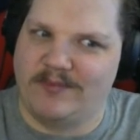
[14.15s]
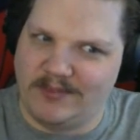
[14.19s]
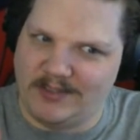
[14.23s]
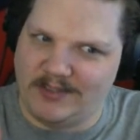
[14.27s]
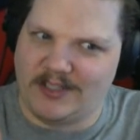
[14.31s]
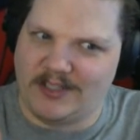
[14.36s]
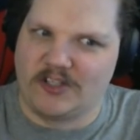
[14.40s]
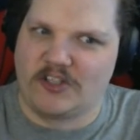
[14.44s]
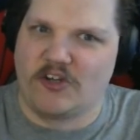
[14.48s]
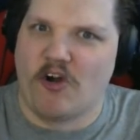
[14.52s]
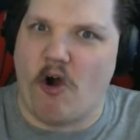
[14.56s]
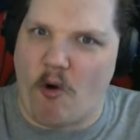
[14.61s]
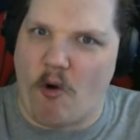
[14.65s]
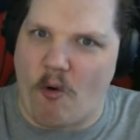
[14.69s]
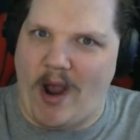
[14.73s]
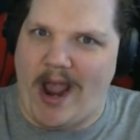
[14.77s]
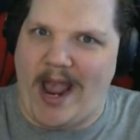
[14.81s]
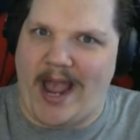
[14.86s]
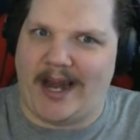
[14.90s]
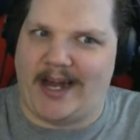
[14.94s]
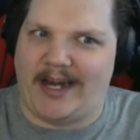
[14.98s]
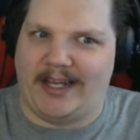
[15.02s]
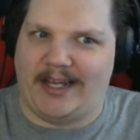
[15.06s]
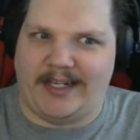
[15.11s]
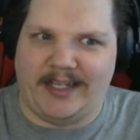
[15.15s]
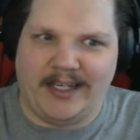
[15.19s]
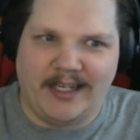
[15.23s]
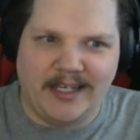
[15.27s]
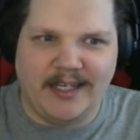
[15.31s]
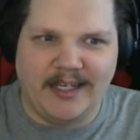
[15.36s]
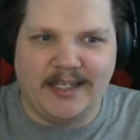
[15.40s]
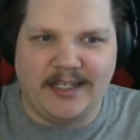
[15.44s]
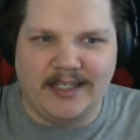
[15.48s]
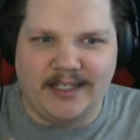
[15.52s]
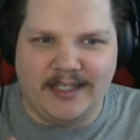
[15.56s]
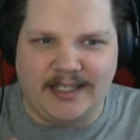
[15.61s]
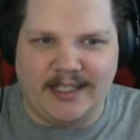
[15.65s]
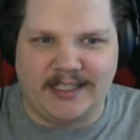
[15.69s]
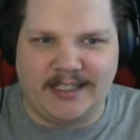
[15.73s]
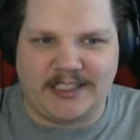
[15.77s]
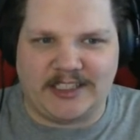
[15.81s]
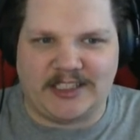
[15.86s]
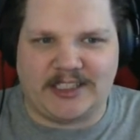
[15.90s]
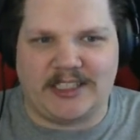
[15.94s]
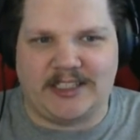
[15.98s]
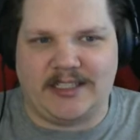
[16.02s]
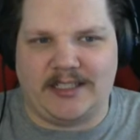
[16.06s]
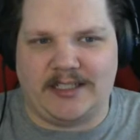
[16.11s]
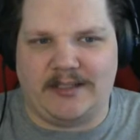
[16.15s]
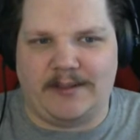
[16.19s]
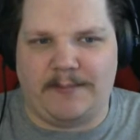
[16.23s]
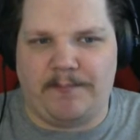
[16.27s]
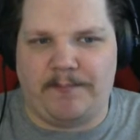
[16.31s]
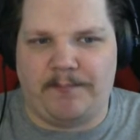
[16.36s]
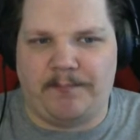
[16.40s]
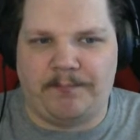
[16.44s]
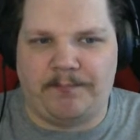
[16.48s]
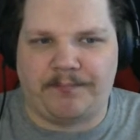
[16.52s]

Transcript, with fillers: go at it. It's uh,